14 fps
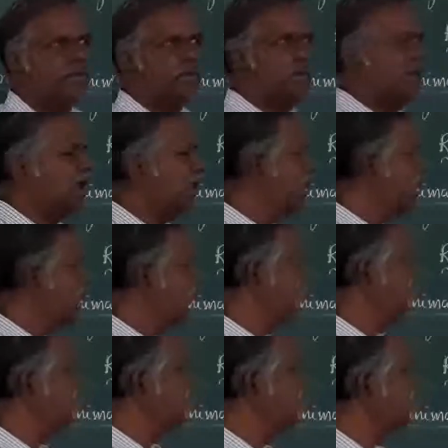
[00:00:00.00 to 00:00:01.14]
With the help of
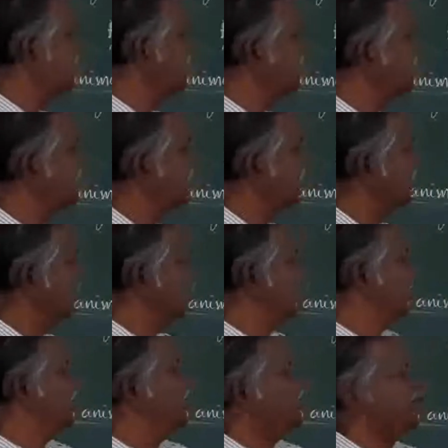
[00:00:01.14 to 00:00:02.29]
all these juices, the
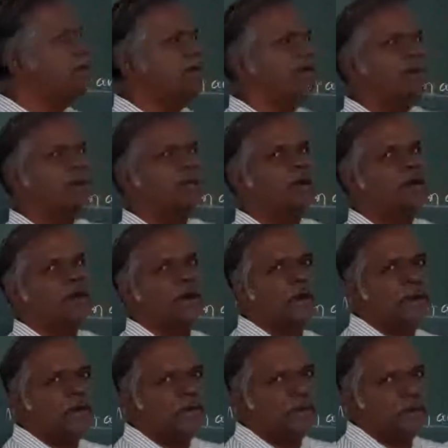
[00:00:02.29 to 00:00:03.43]
protein is
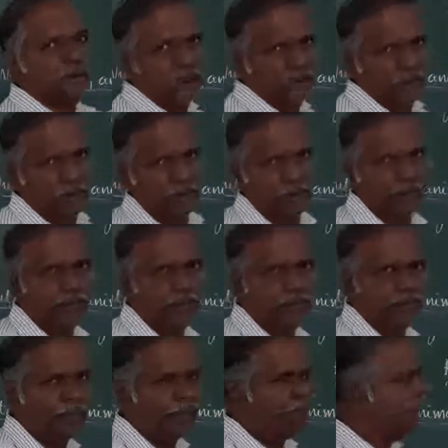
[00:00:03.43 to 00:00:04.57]
converted into simpler.
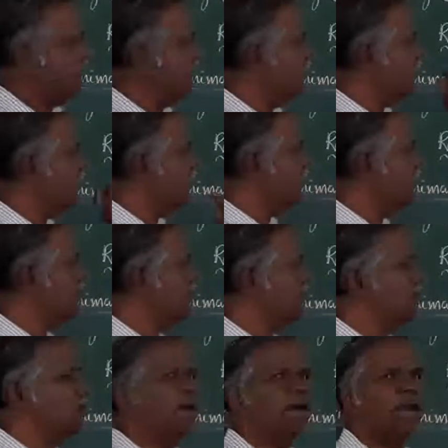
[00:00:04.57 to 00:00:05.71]
Then it goes to
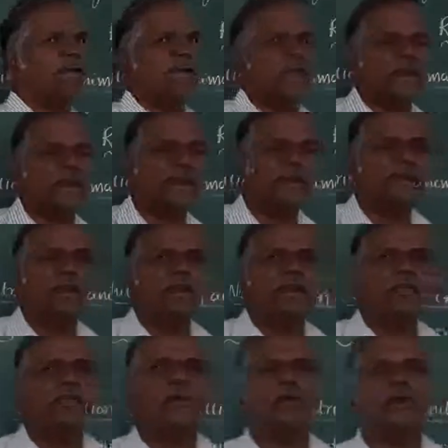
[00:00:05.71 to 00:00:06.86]
small intestine.
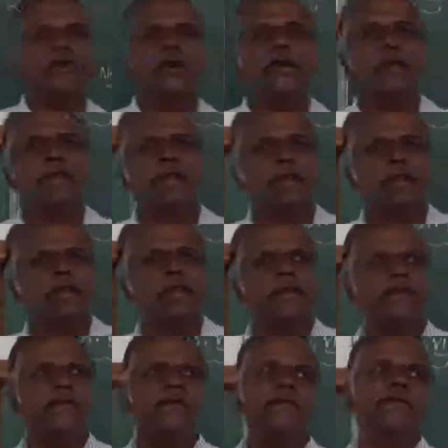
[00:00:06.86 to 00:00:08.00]
Before that, it
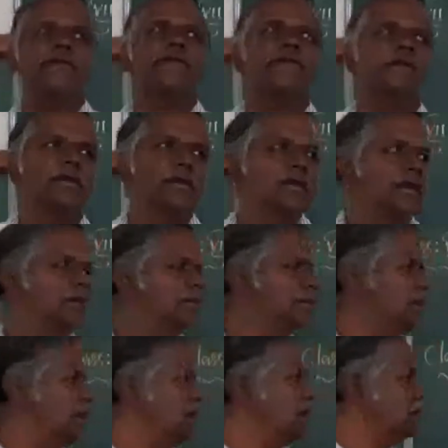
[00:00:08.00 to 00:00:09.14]
receives
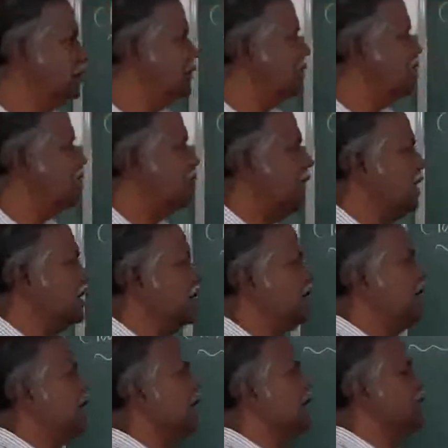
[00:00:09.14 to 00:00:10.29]
bile juice and
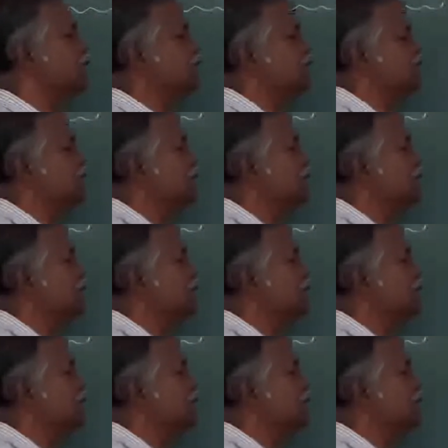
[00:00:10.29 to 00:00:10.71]
pancreatic juice.